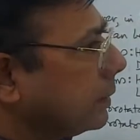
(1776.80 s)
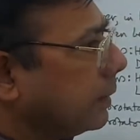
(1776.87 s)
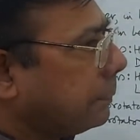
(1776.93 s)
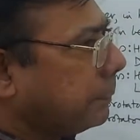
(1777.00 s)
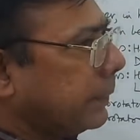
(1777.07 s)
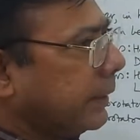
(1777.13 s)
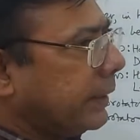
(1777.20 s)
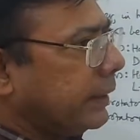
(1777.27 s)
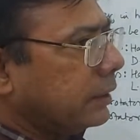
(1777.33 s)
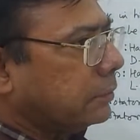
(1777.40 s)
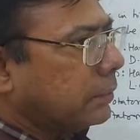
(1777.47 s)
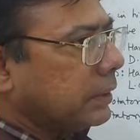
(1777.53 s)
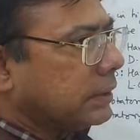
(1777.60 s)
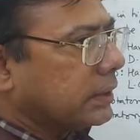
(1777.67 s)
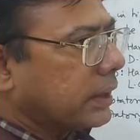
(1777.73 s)
the plane
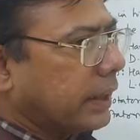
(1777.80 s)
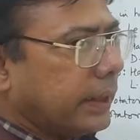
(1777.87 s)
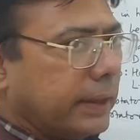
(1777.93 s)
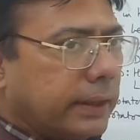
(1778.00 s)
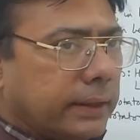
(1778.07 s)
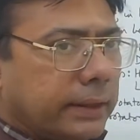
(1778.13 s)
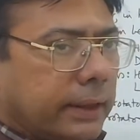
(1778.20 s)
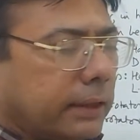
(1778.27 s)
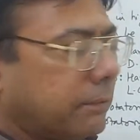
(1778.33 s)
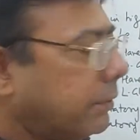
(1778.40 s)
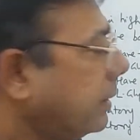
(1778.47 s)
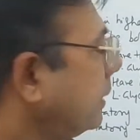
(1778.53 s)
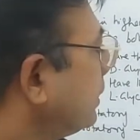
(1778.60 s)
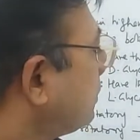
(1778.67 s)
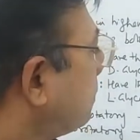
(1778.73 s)
towards right and
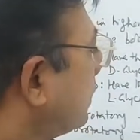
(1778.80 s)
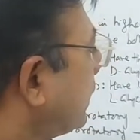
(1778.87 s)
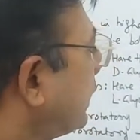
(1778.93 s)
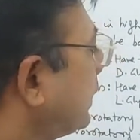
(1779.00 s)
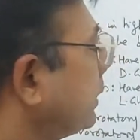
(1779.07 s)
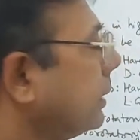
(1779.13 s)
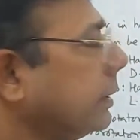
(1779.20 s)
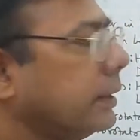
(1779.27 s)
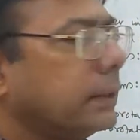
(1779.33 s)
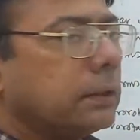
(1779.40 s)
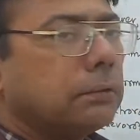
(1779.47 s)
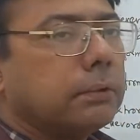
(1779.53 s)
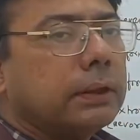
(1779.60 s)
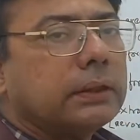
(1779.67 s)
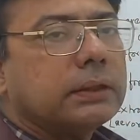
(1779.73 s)
one is rotating
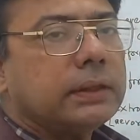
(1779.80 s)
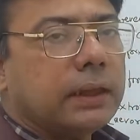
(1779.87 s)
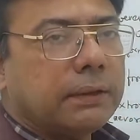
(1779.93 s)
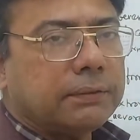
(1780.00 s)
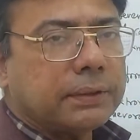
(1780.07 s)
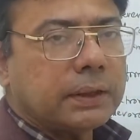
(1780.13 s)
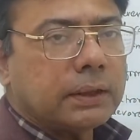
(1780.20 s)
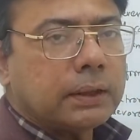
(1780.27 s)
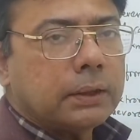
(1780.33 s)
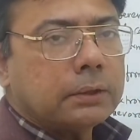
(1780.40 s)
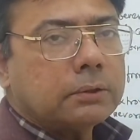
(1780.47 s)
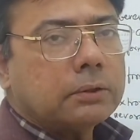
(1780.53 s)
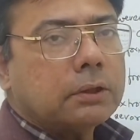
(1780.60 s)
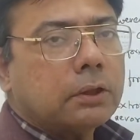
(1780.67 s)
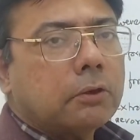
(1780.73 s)
it towards
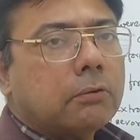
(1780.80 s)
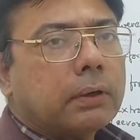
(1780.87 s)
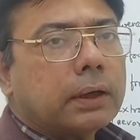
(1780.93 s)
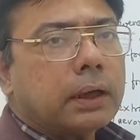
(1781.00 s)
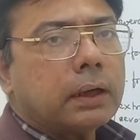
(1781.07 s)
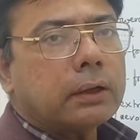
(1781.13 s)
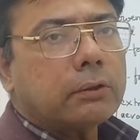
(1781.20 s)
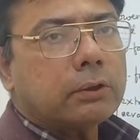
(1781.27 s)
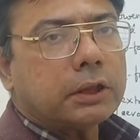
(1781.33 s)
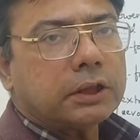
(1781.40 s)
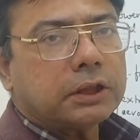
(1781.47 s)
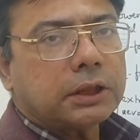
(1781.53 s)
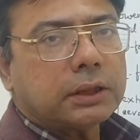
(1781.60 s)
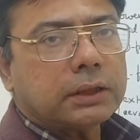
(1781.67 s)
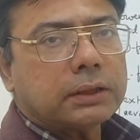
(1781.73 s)
left. So the overall
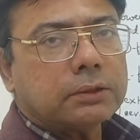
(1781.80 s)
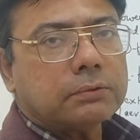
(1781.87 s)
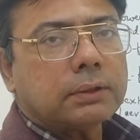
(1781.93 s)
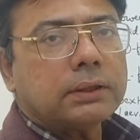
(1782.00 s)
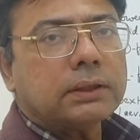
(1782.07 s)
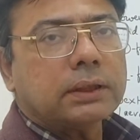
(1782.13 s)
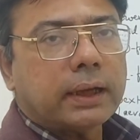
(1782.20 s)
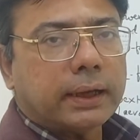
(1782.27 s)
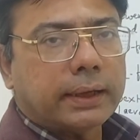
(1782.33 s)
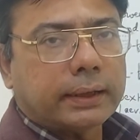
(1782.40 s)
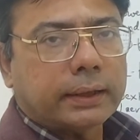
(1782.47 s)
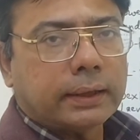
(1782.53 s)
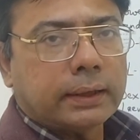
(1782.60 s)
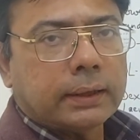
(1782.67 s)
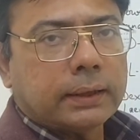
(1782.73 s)
rotation is towards
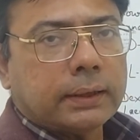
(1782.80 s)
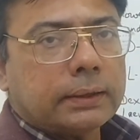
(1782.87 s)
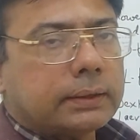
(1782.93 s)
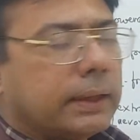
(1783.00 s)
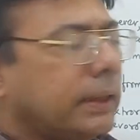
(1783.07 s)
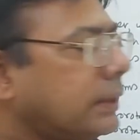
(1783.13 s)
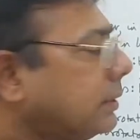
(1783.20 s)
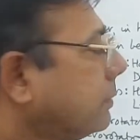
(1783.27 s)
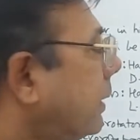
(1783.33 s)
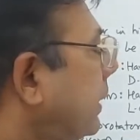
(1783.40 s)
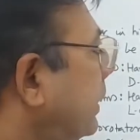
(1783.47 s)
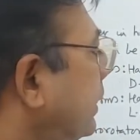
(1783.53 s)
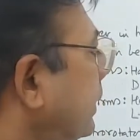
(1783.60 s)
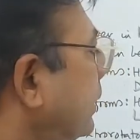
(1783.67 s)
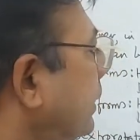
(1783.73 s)
right. That's
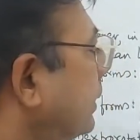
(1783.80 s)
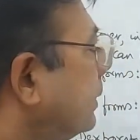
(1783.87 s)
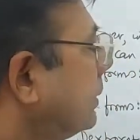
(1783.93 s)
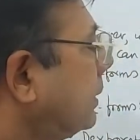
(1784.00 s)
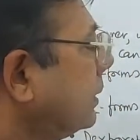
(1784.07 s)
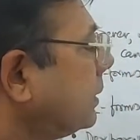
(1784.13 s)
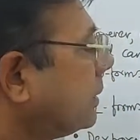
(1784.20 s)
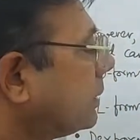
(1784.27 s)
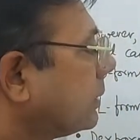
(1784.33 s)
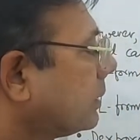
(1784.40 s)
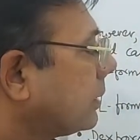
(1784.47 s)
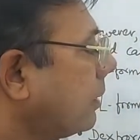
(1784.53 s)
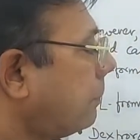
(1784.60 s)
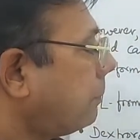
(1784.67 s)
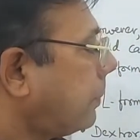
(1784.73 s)
why this
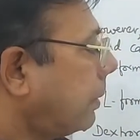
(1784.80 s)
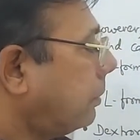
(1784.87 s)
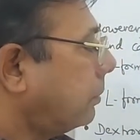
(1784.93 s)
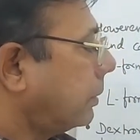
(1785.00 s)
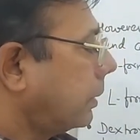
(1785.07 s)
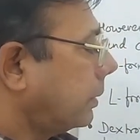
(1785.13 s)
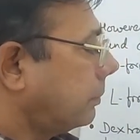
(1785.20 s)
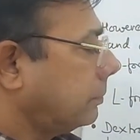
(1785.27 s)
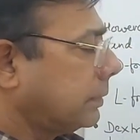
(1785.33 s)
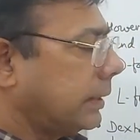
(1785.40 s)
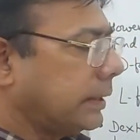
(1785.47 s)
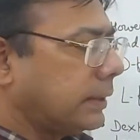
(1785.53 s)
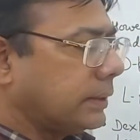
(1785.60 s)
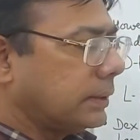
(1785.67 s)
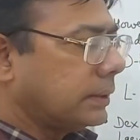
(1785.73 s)
compound,
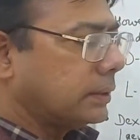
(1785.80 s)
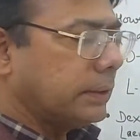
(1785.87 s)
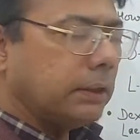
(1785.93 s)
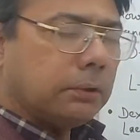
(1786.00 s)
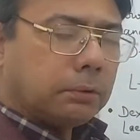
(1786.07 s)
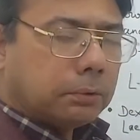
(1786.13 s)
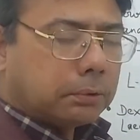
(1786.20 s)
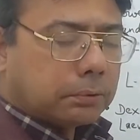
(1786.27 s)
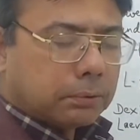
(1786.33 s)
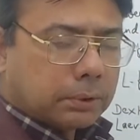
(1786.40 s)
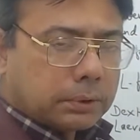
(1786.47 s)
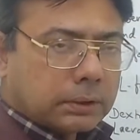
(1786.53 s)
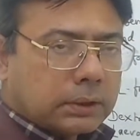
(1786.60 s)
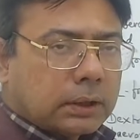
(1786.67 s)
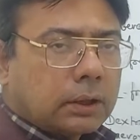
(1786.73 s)
that is
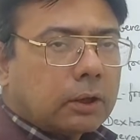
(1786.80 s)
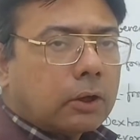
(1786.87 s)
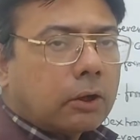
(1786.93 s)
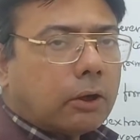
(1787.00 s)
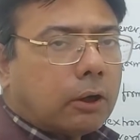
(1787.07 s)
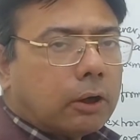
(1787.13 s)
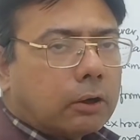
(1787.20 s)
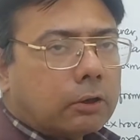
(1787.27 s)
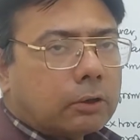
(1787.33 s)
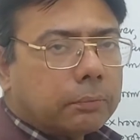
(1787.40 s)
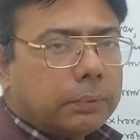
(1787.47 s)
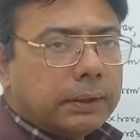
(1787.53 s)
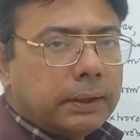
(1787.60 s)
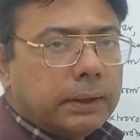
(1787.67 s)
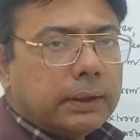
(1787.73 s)
D-glucose, ought to
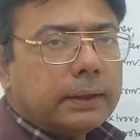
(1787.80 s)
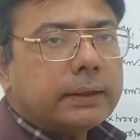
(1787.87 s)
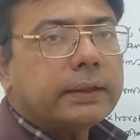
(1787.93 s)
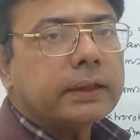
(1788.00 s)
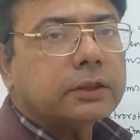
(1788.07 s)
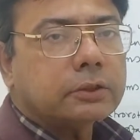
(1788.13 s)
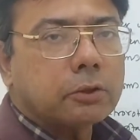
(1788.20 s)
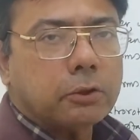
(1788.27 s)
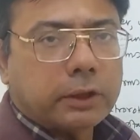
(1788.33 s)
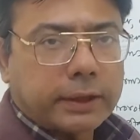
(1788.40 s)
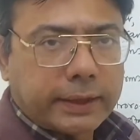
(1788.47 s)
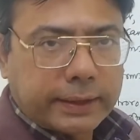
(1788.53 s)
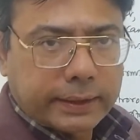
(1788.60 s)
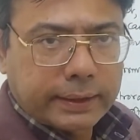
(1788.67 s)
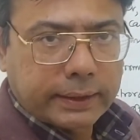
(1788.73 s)
be
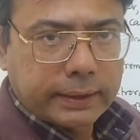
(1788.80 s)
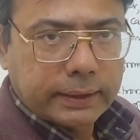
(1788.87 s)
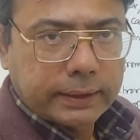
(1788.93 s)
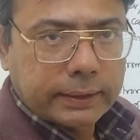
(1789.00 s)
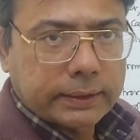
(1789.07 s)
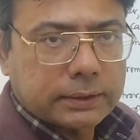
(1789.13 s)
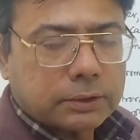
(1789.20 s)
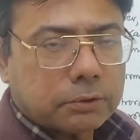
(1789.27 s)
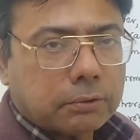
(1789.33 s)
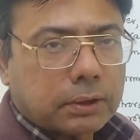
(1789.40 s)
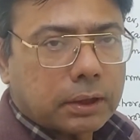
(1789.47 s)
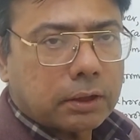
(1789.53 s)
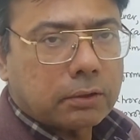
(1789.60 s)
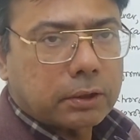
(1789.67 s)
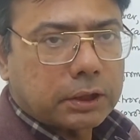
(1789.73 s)
dextrorotatory. Its
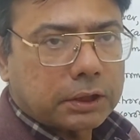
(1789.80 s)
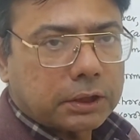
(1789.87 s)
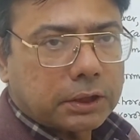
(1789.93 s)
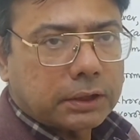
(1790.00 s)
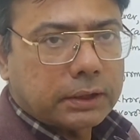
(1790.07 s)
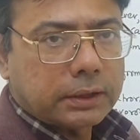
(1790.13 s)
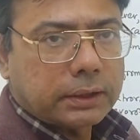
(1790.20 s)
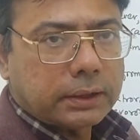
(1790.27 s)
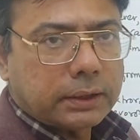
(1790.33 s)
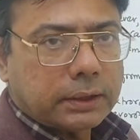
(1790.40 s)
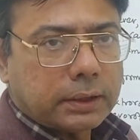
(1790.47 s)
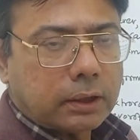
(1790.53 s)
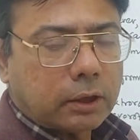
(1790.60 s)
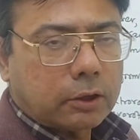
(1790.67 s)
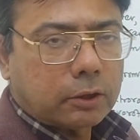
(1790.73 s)
overall
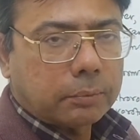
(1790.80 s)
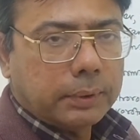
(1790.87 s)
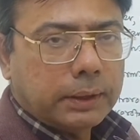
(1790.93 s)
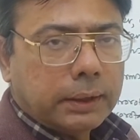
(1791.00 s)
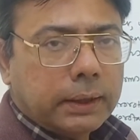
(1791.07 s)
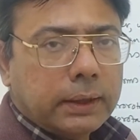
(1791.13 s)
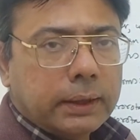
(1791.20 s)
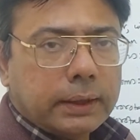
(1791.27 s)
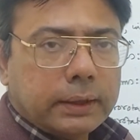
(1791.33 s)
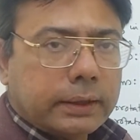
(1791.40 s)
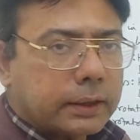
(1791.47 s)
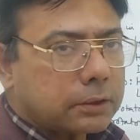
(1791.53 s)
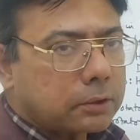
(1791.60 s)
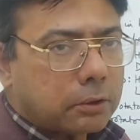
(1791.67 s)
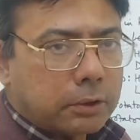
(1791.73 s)
rotation ought to be
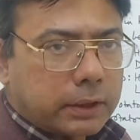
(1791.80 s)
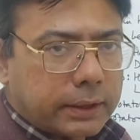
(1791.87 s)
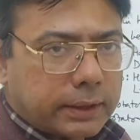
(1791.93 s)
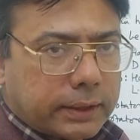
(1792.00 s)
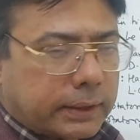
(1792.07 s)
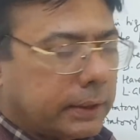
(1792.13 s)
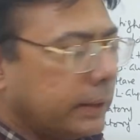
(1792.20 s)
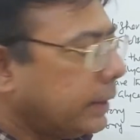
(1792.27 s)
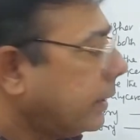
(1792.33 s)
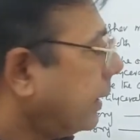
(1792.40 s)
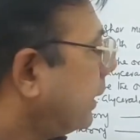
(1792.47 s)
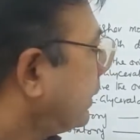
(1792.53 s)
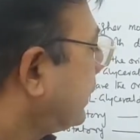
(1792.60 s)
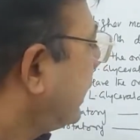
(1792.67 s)
dextrorotatory, and